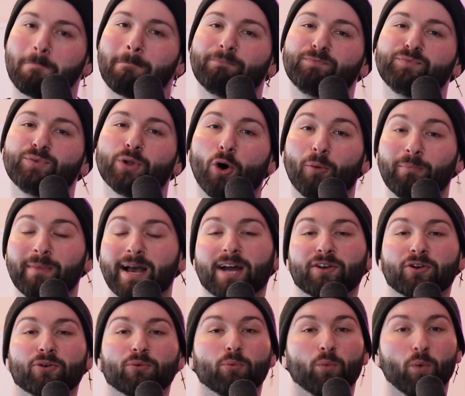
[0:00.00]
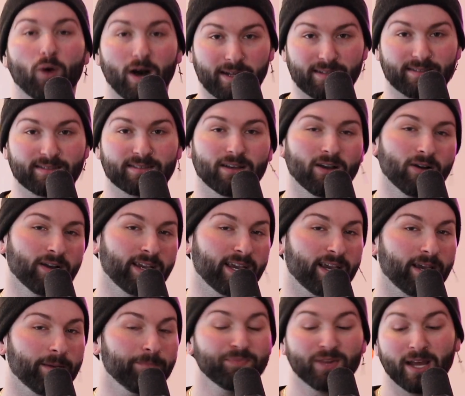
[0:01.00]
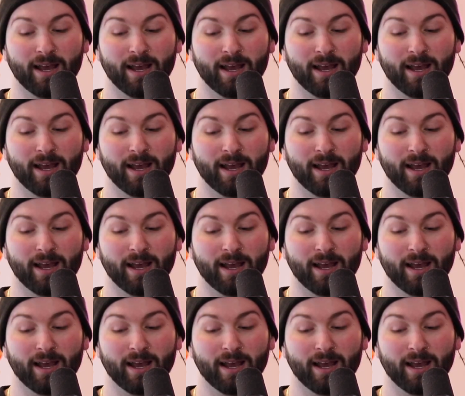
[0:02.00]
no matter what, okay?